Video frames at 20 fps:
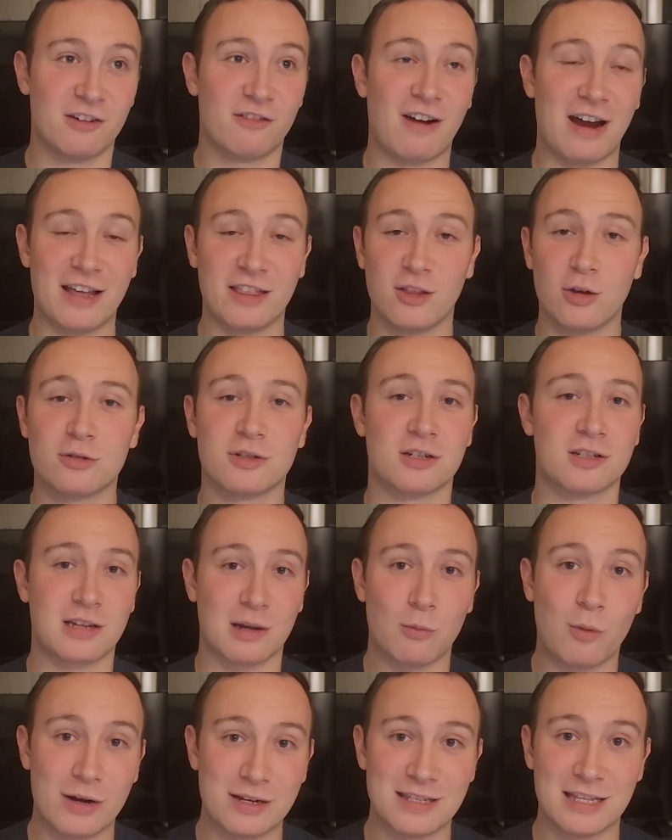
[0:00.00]
right, those are
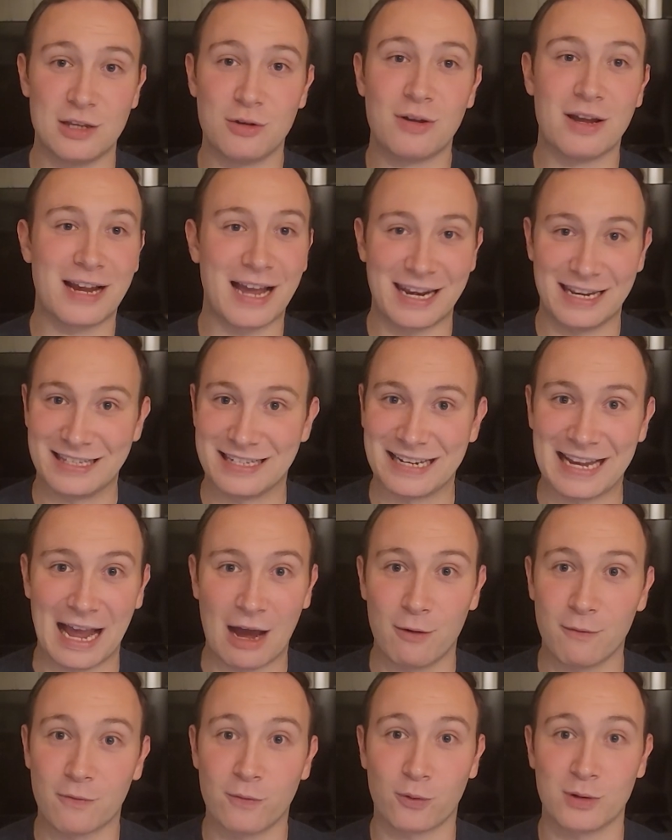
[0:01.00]
some ways that you can get it to
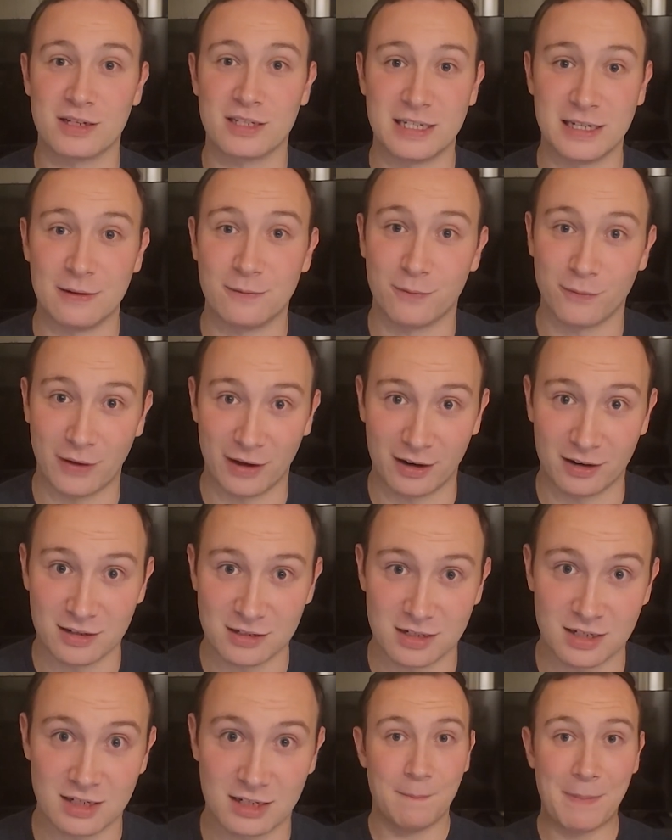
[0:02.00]
count for seat
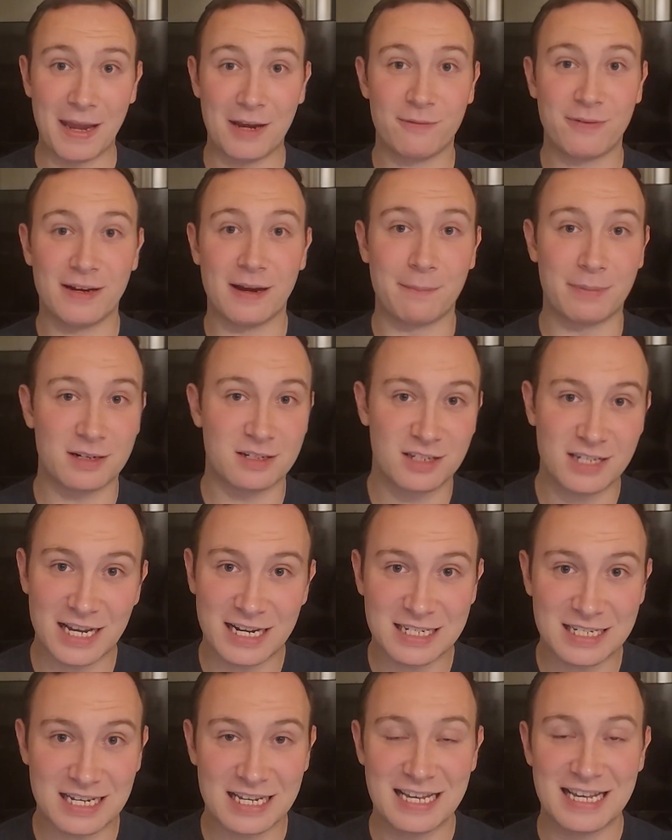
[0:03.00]
fares. Benefit number
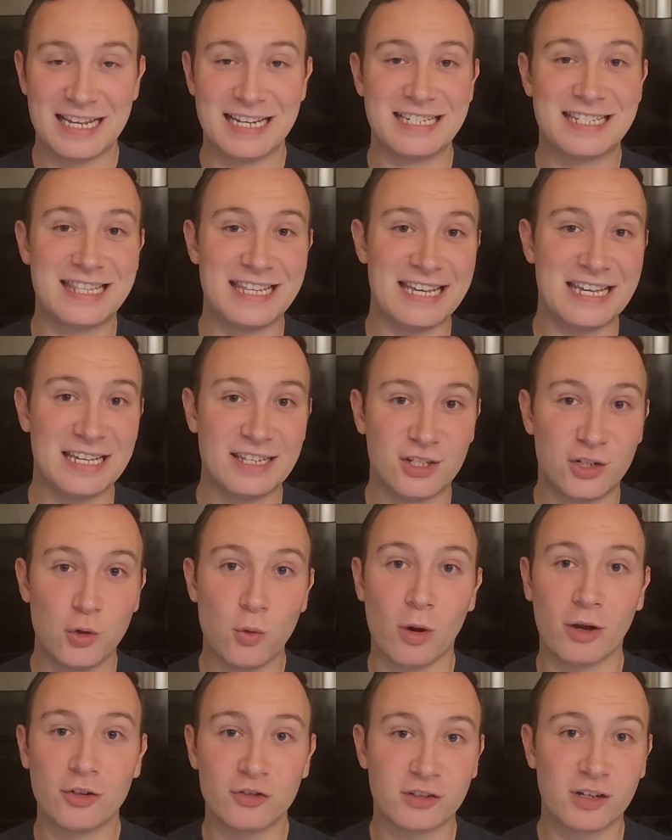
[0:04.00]
6 is the
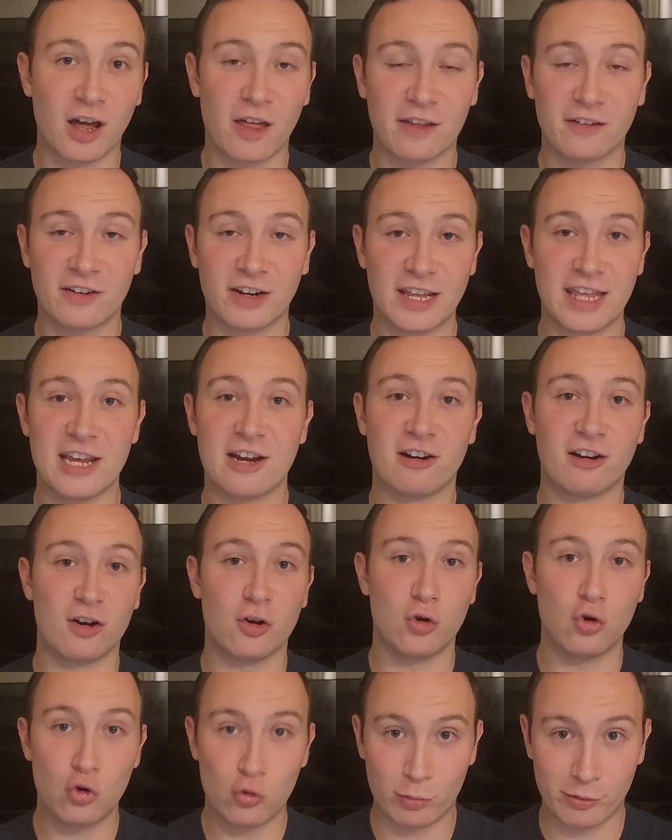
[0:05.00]
$200 a
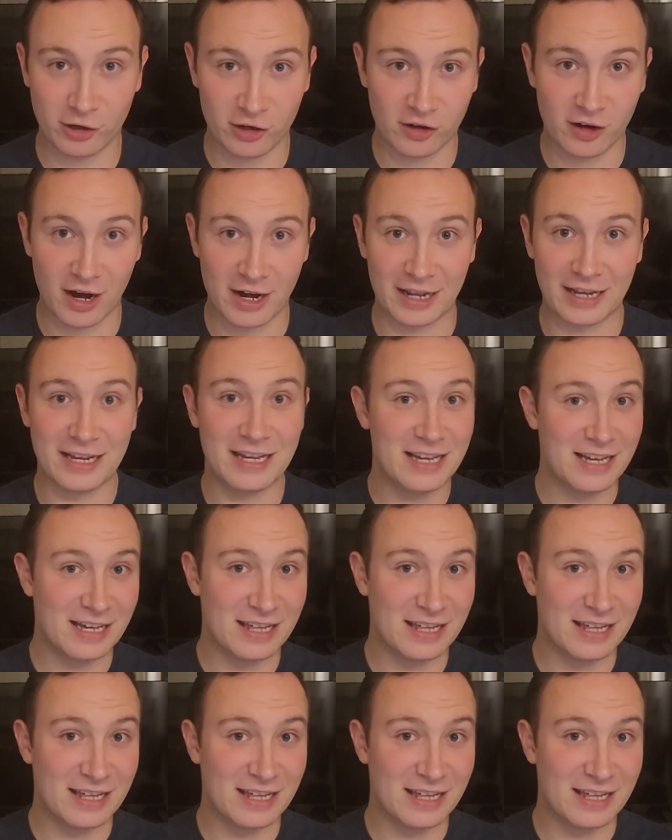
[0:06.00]
year Uber credit.